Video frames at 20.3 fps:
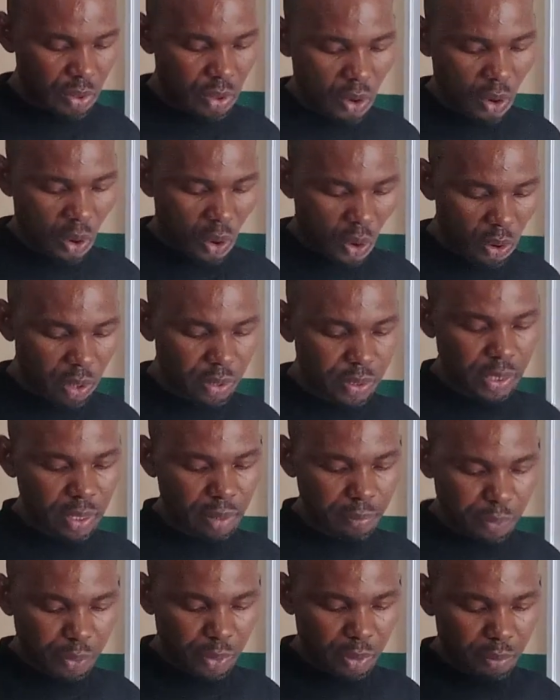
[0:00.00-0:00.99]
on the
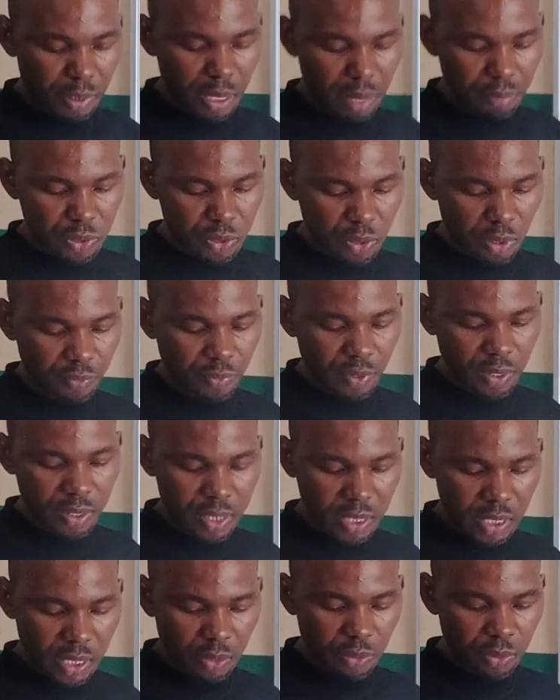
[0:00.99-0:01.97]
problem-solving
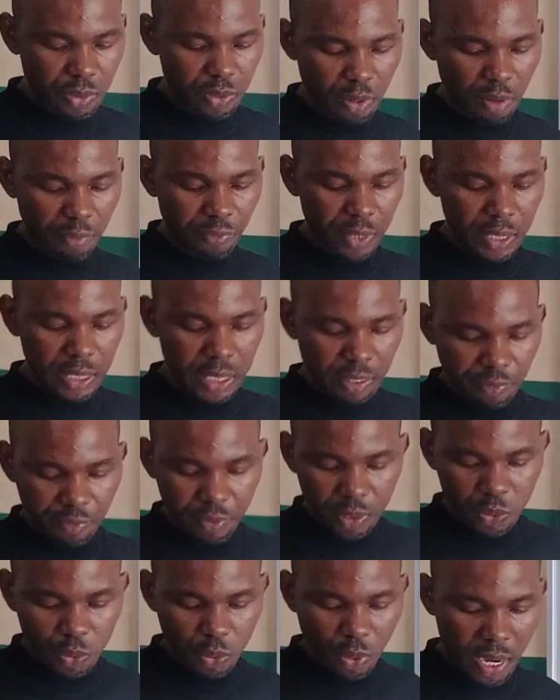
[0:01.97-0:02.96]
skills of
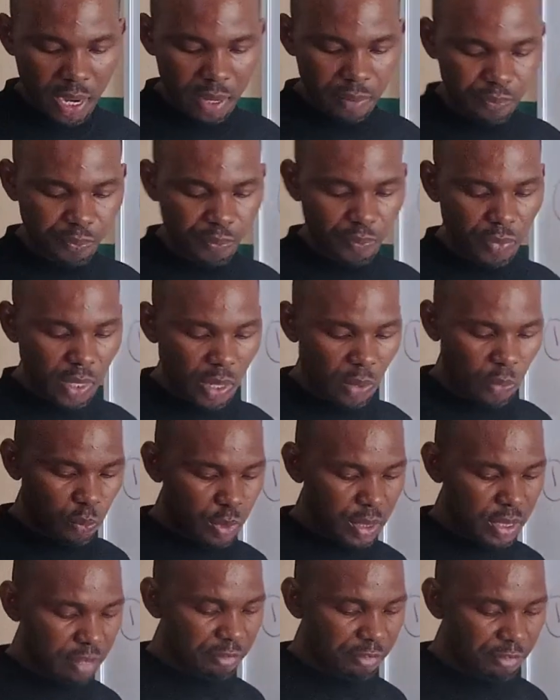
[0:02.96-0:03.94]
individual with
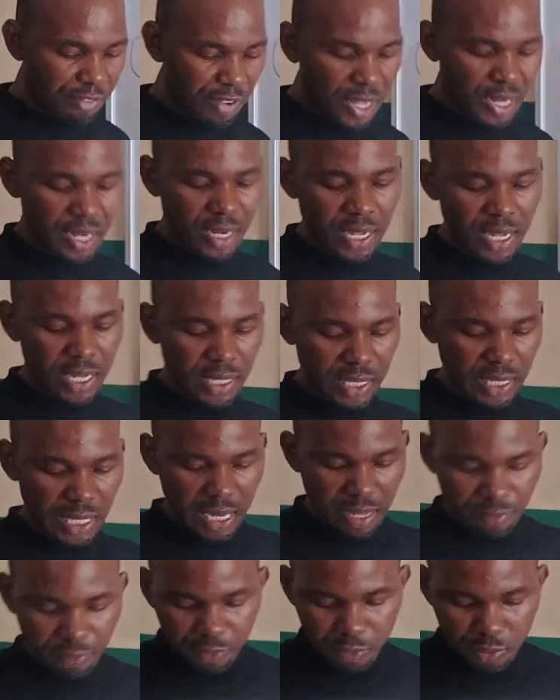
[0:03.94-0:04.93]
varying
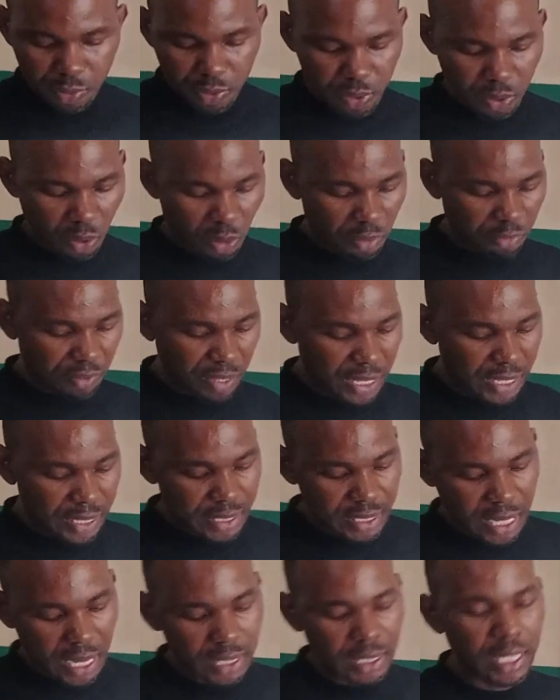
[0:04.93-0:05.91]
levels of
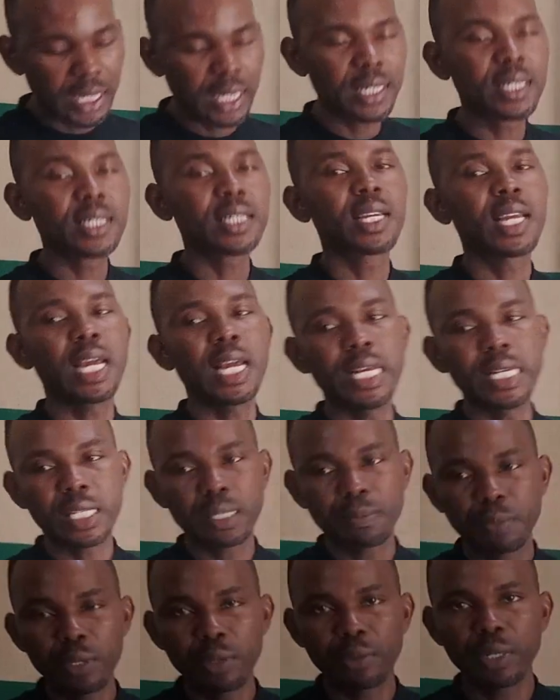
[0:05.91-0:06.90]
internet
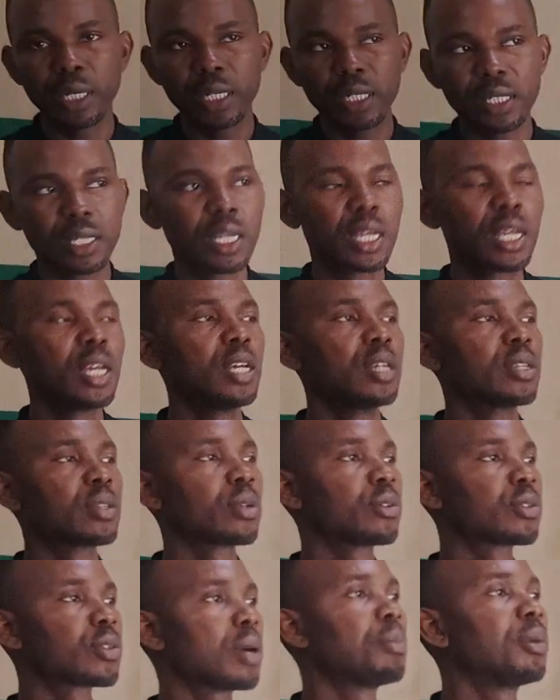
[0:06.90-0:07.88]
experience. So
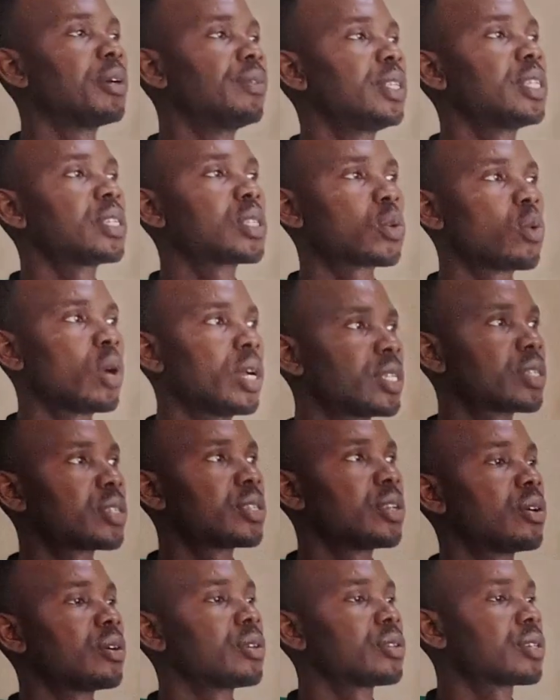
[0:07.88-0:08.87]
some of these
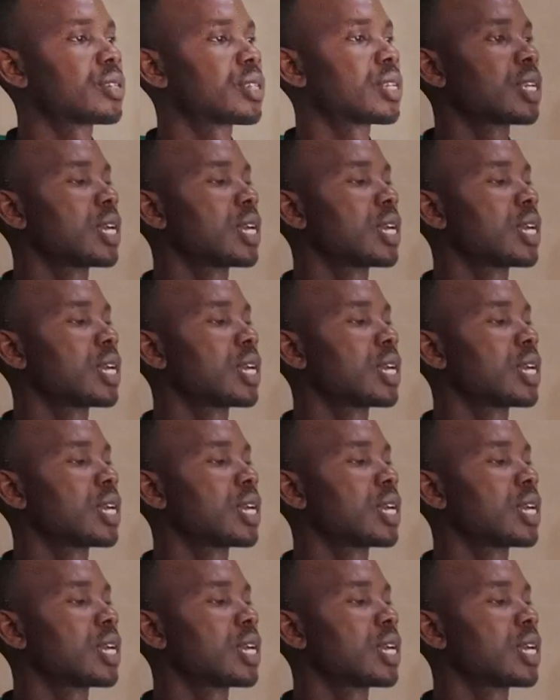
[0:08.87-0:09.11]
questions